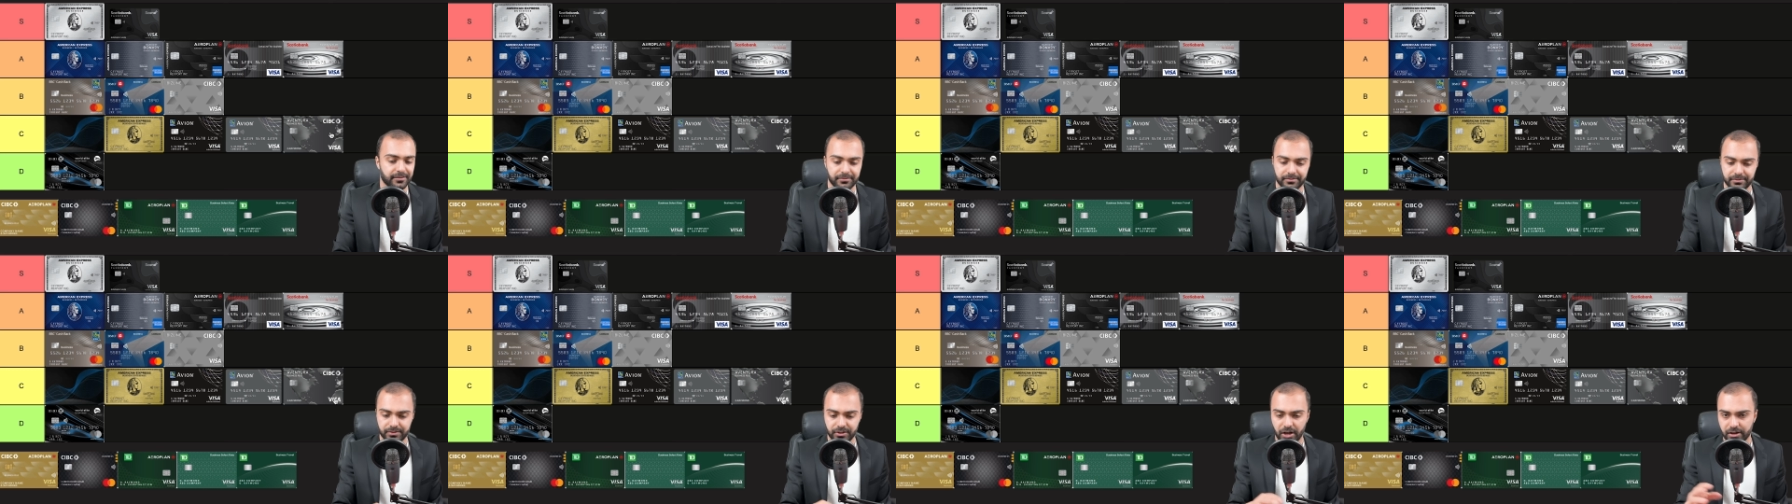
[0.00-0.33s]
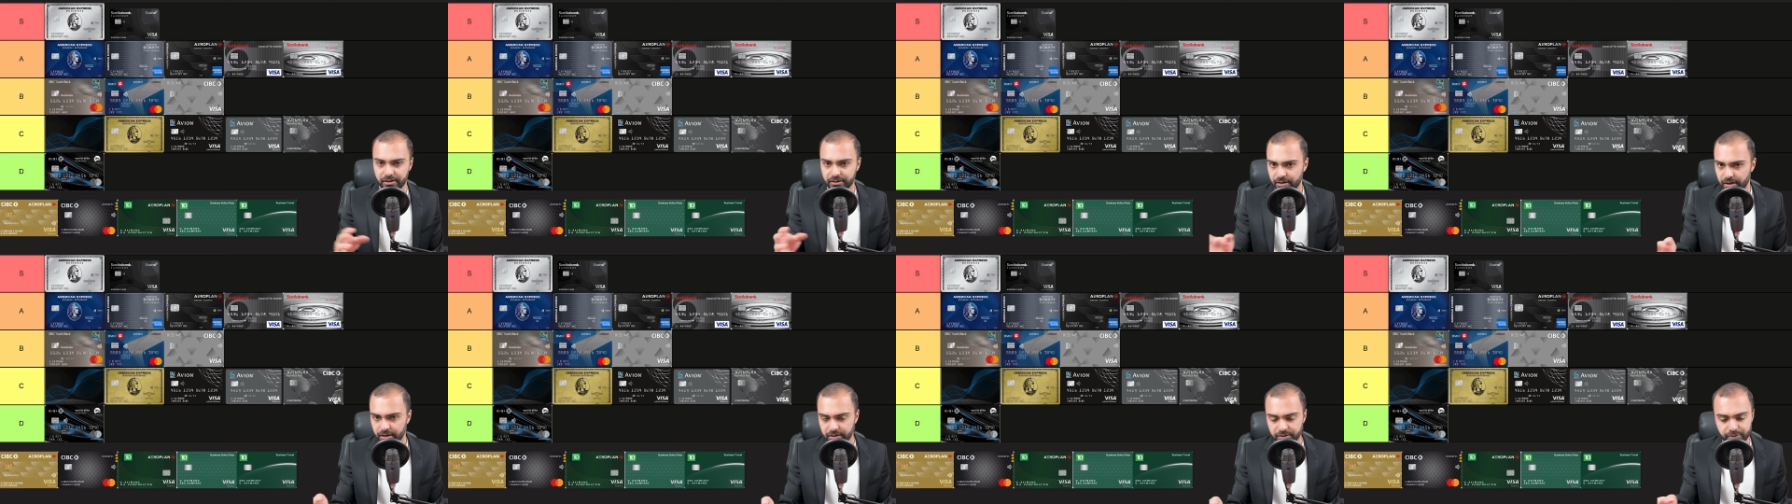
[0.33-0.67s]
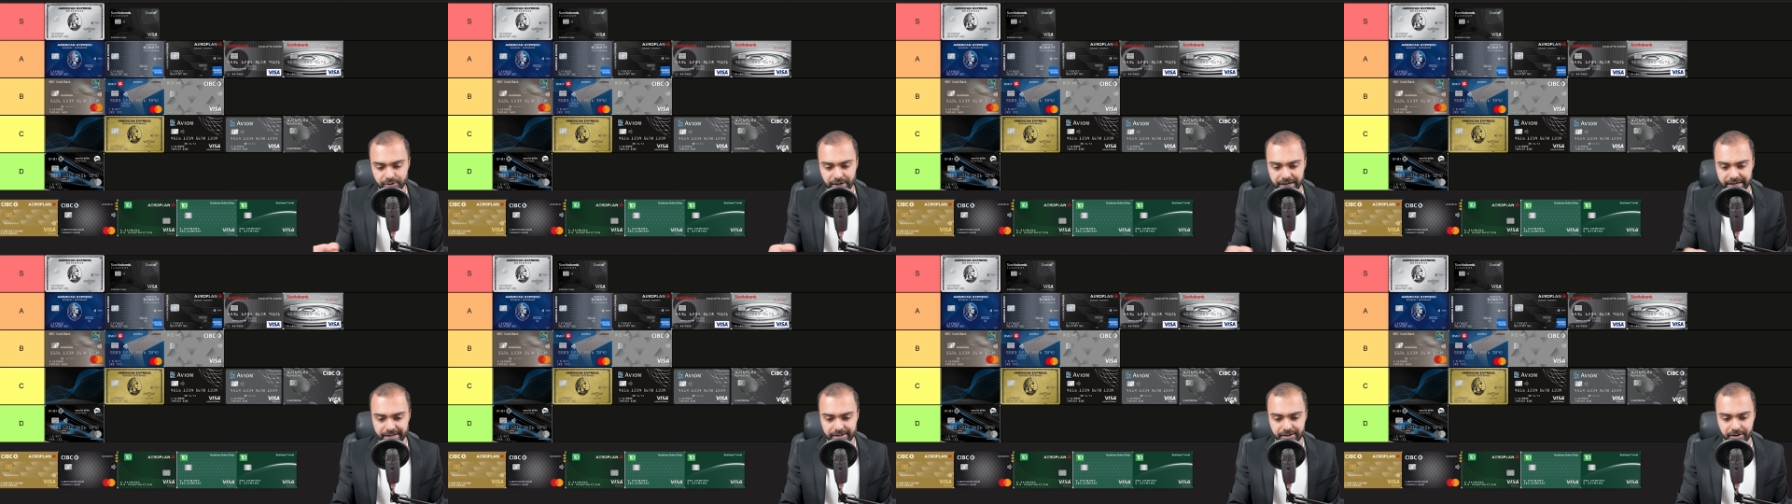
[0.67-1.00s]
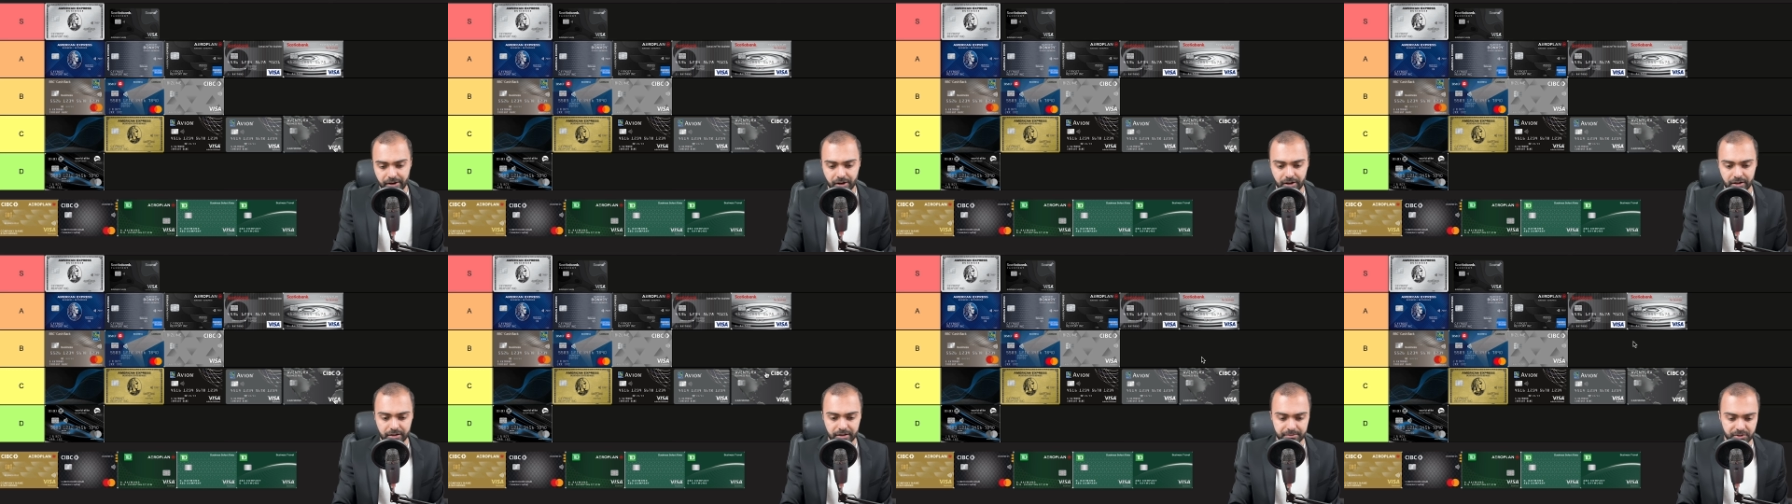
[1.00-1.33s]
Not great at
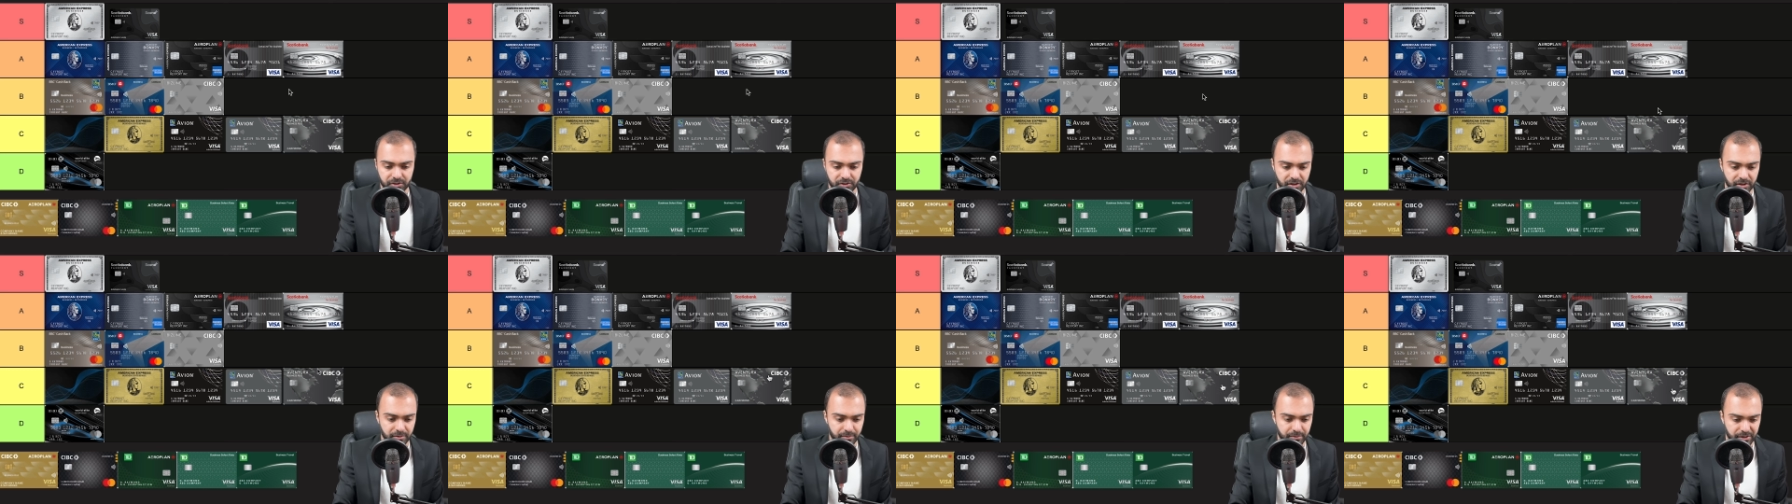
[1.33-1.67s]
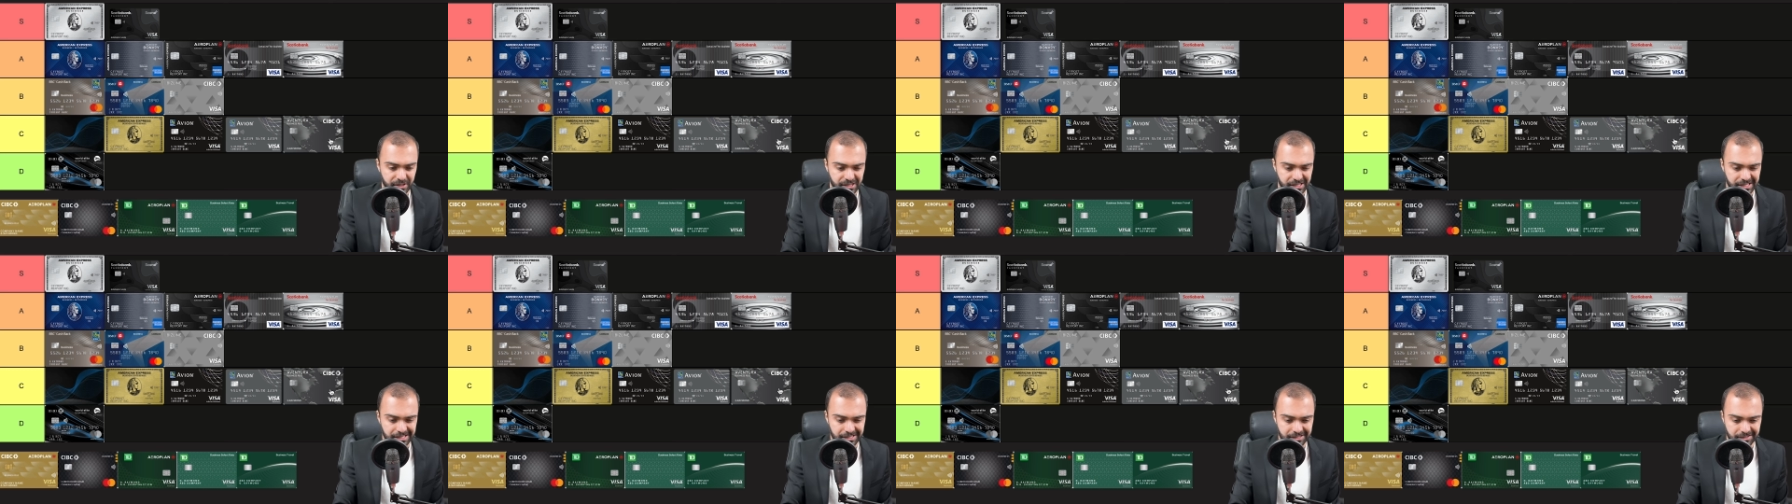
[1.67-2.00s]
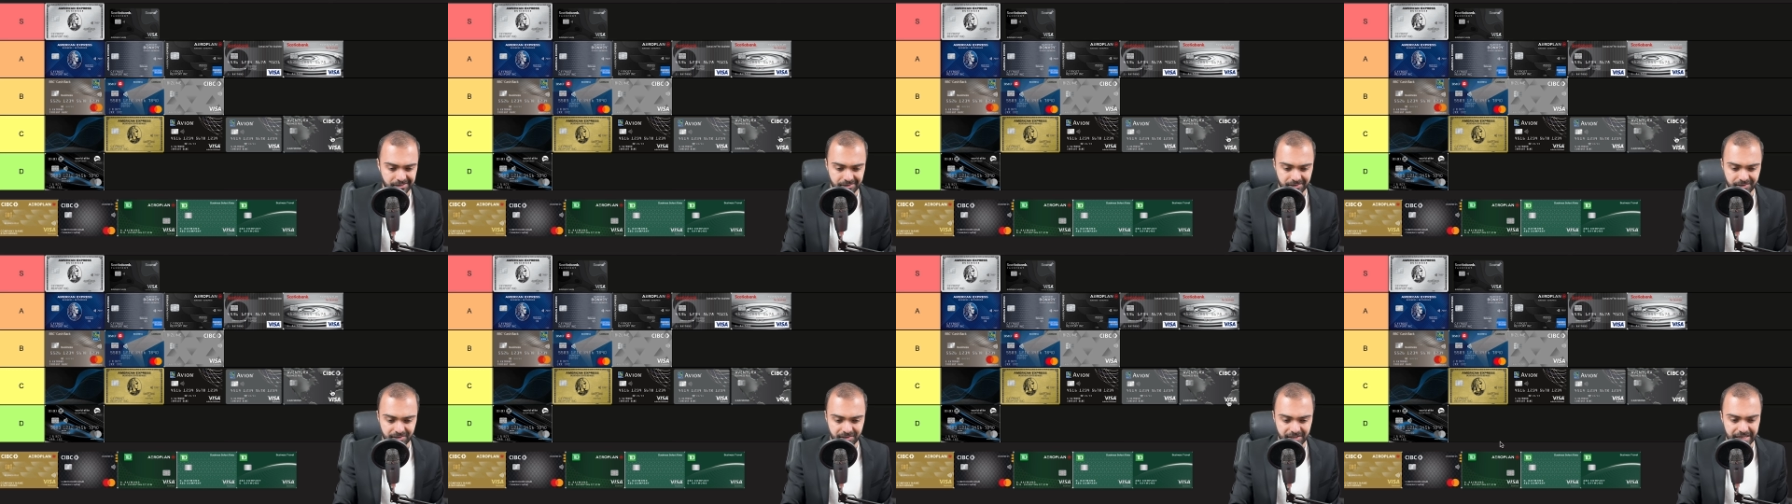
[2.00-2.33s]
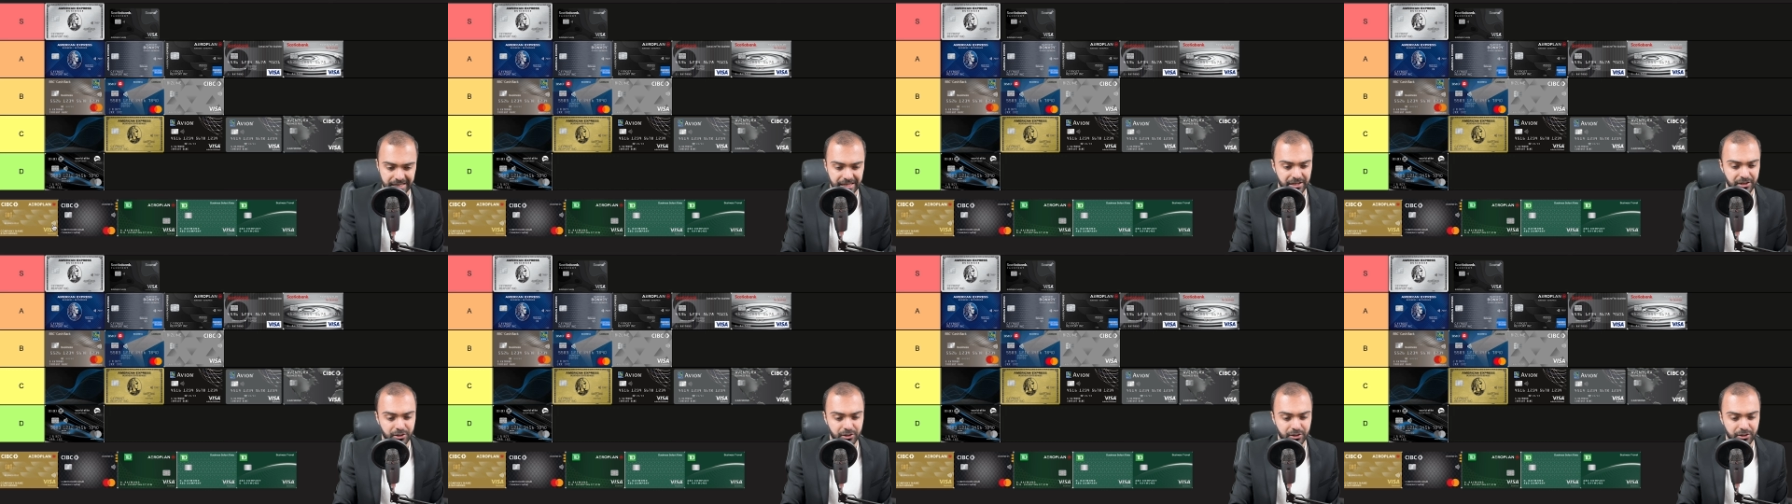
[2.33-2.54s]
all. I'm just going to put it in C.